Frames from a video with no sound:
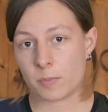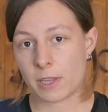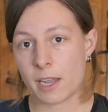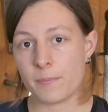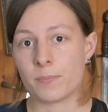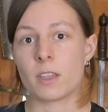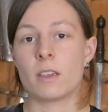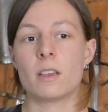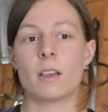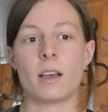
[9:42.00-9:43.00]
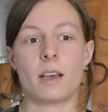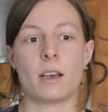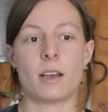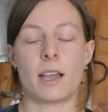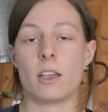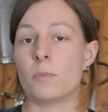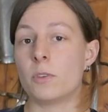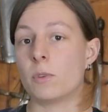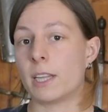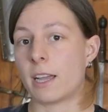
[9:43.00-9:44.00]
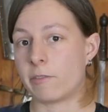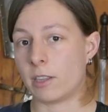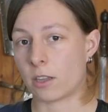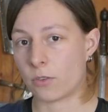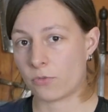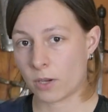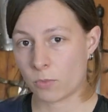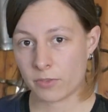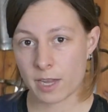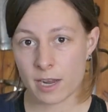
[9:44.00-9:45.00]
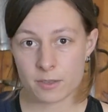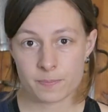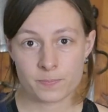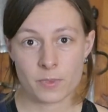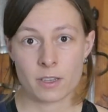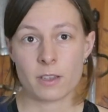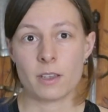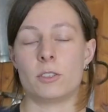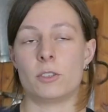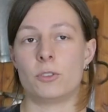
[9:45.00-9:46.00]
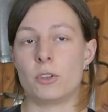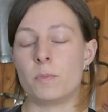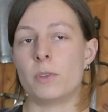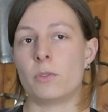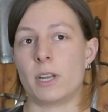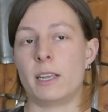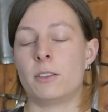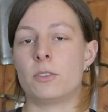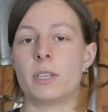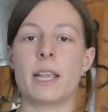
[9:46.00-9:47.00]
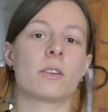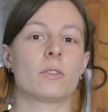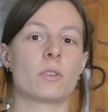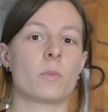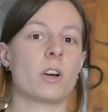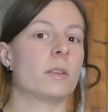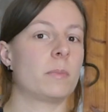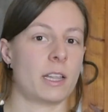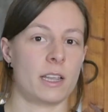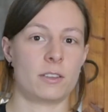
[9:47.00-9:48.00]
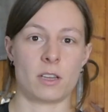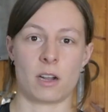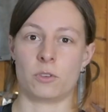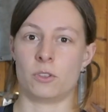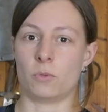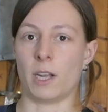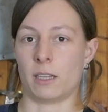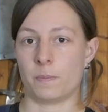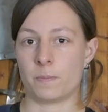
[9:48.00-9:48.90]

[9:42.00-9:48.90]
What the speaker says: play. I hope you will have a lot of fun with that, and you should be ready to take on some other plays now as well.